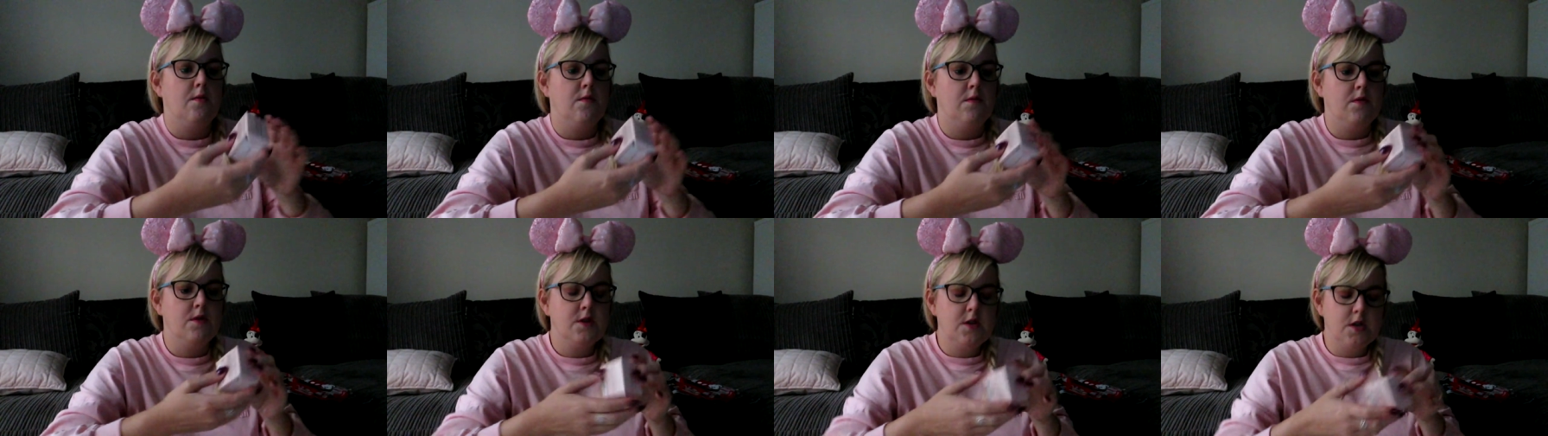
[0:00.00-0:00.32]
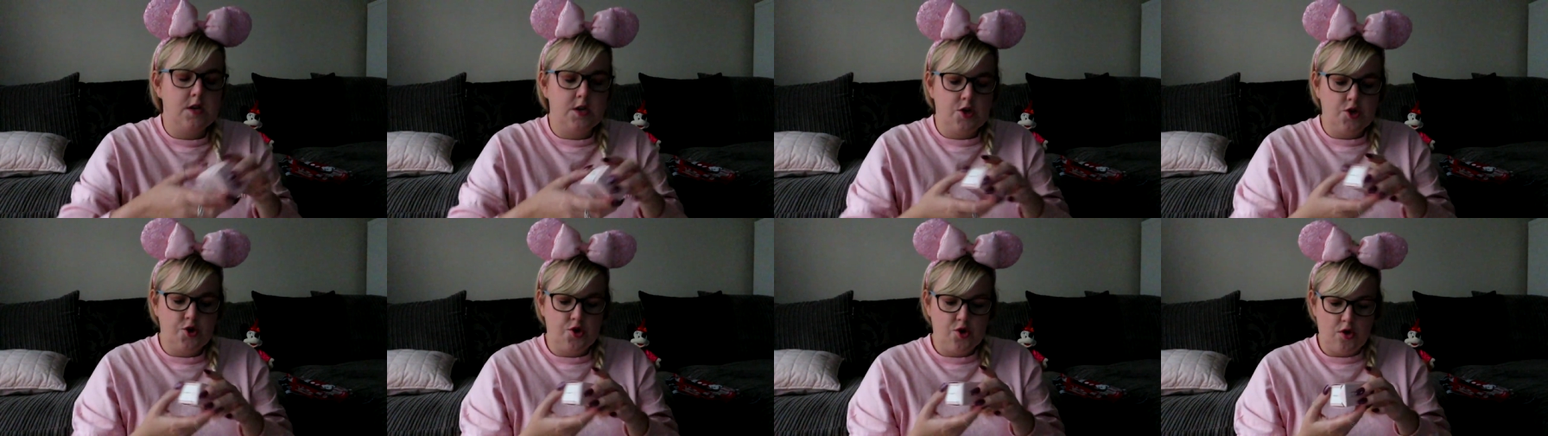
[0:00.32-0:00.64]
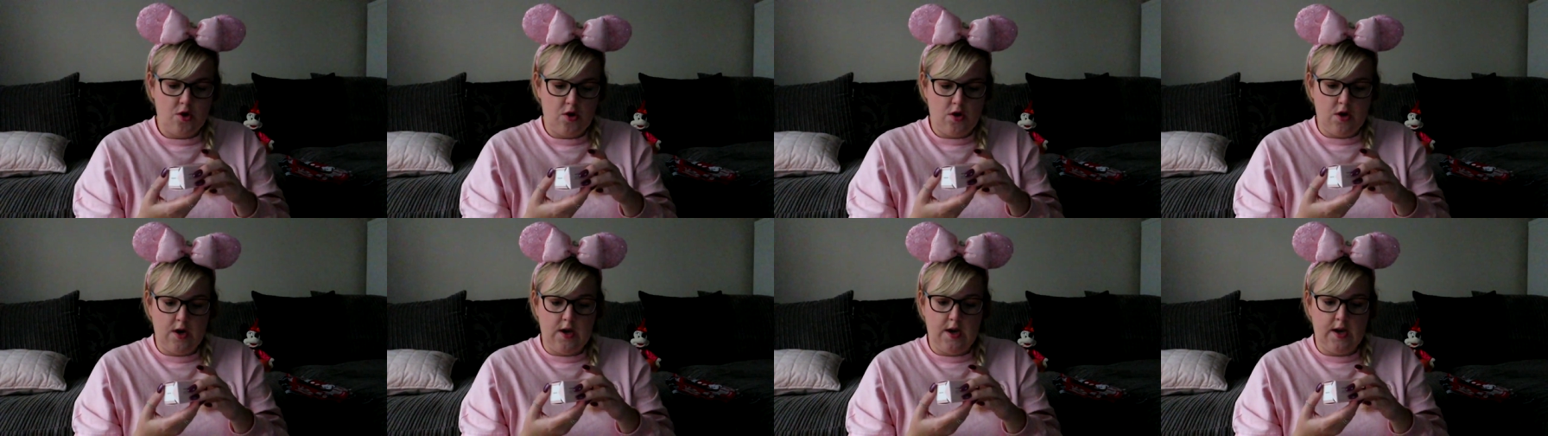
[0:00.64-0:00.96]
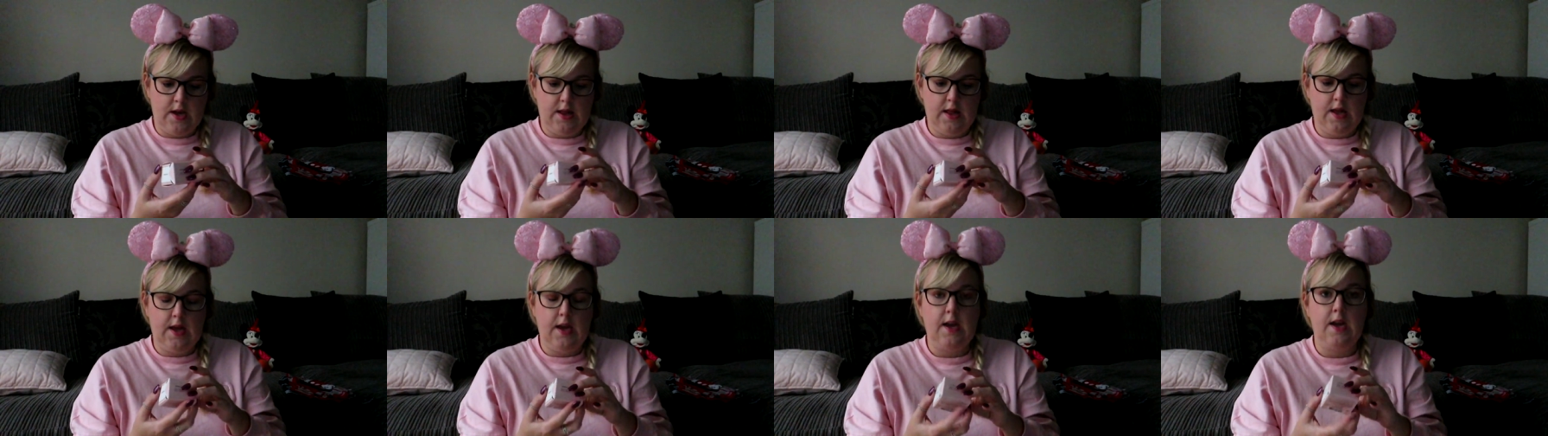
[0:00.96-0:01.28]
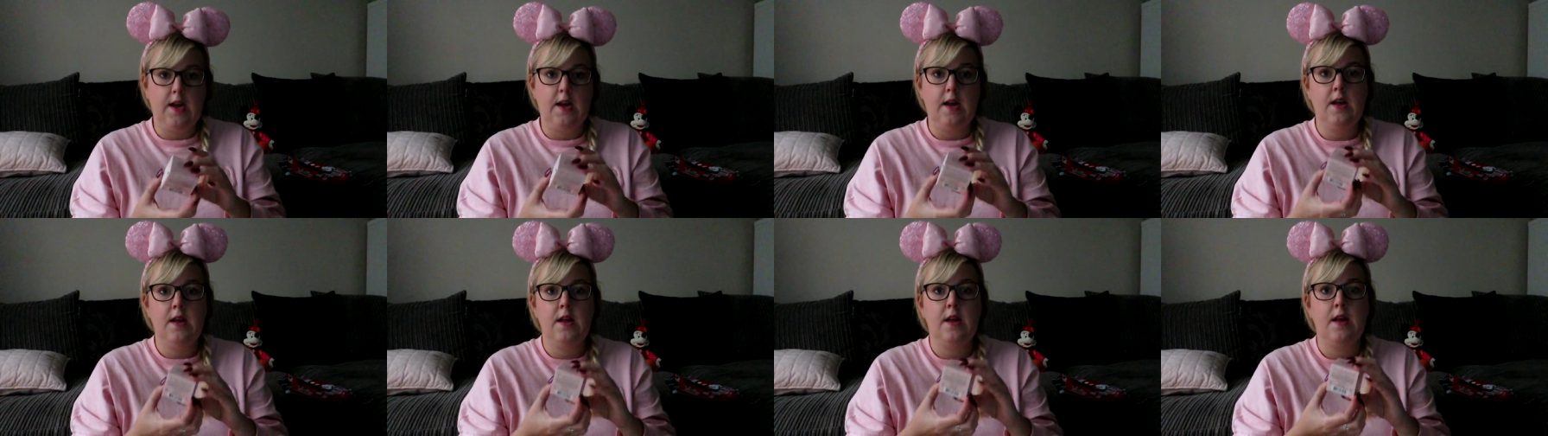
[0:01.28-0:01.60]
I wanted to try
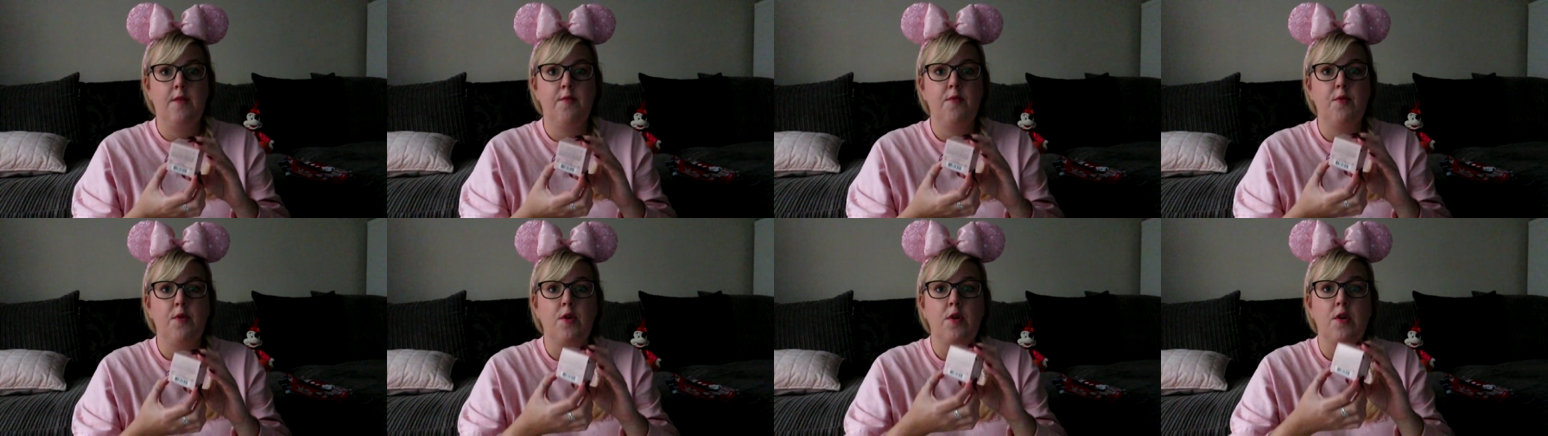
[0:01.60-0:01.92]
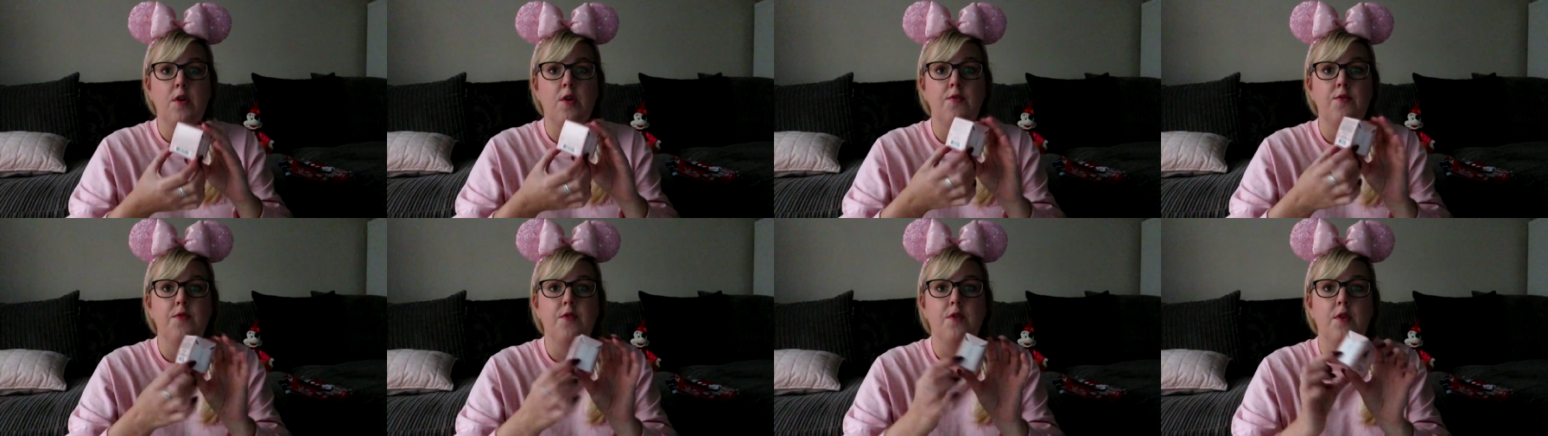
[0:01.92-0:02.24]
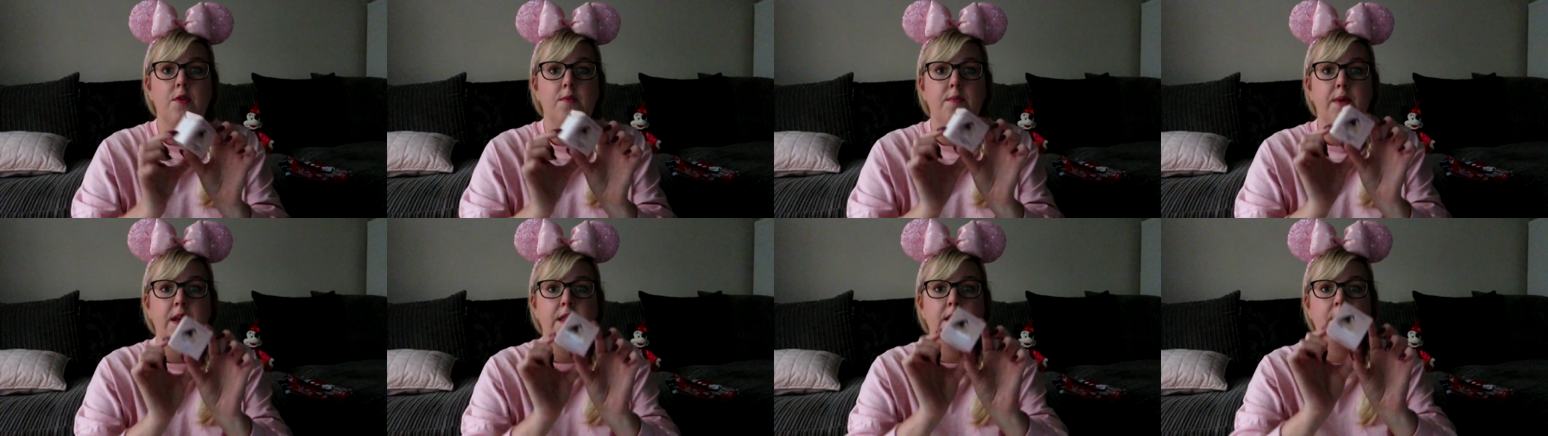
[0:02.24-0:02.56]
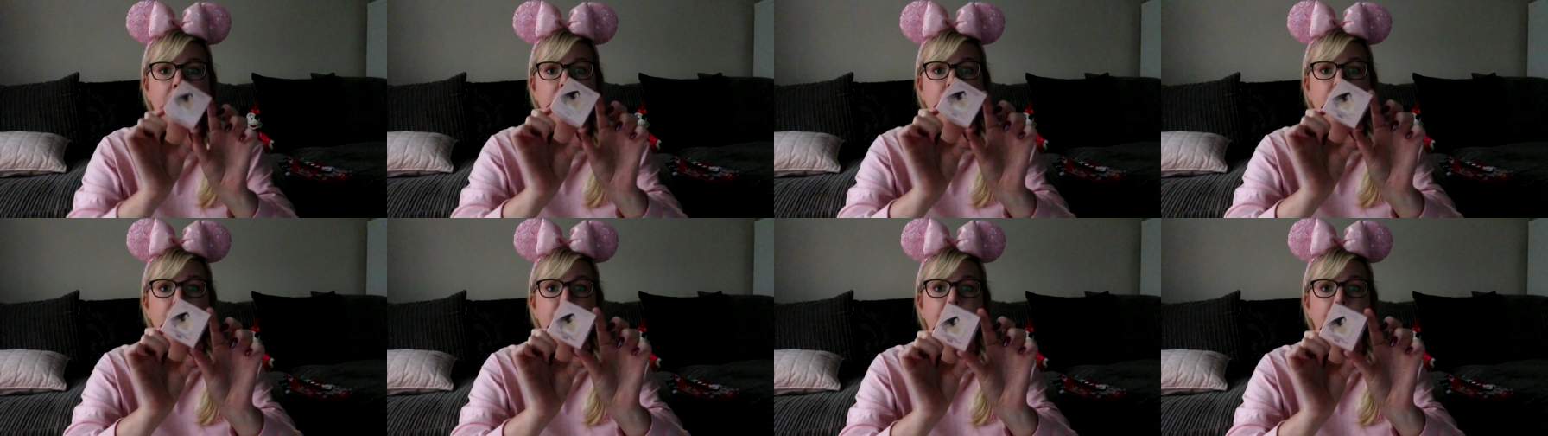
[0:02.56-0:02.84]
the, everyone goes on about the